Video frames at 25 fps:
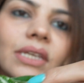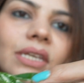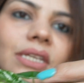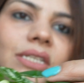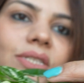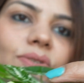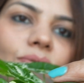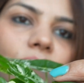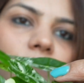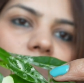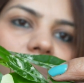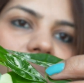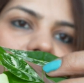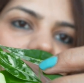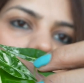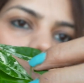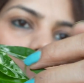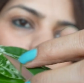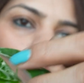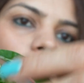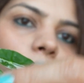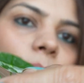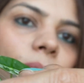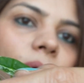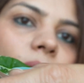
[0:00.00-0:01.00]
These were
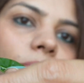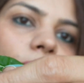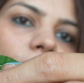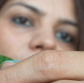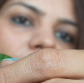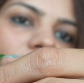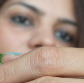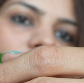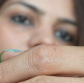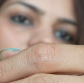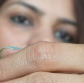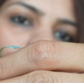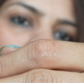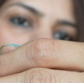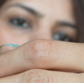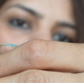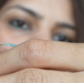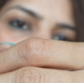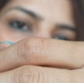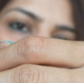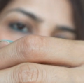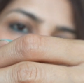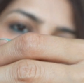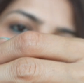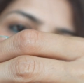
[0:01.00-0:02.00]
like proper mint
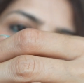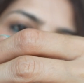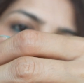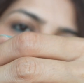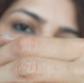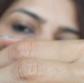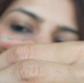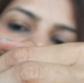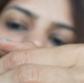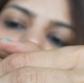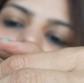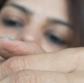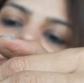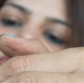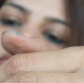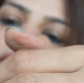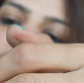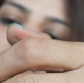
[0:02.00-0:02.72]
colored leaves. Of